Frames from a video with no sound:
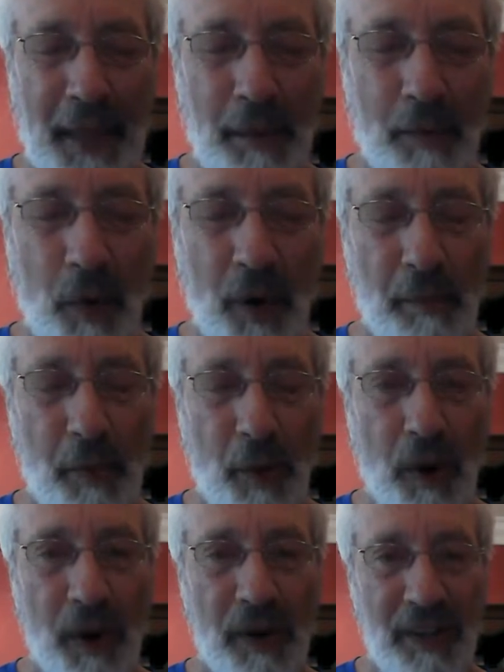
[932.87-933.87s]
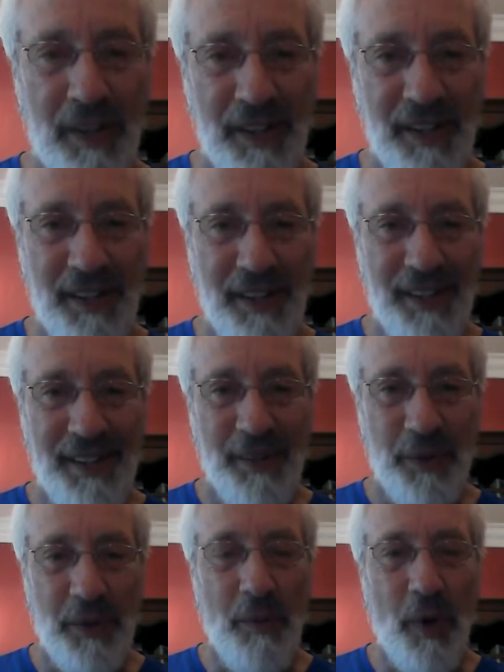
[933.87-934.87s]
more and more,
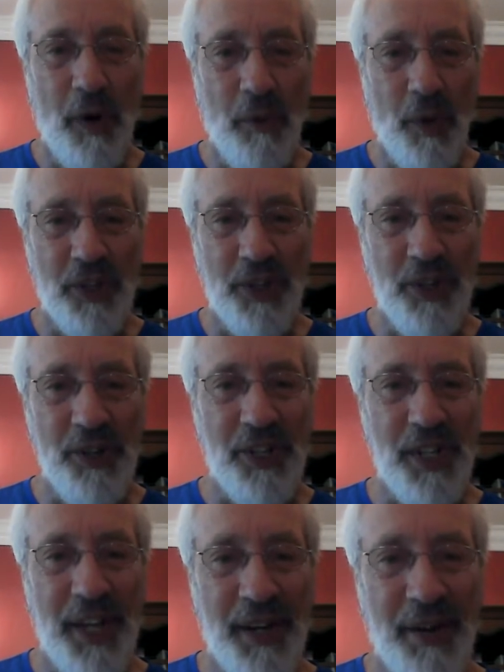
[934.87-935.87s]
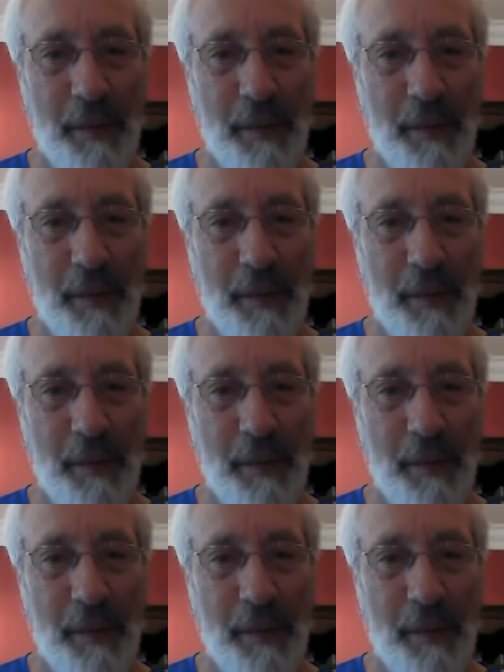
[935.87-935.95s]
with more and more certainty in our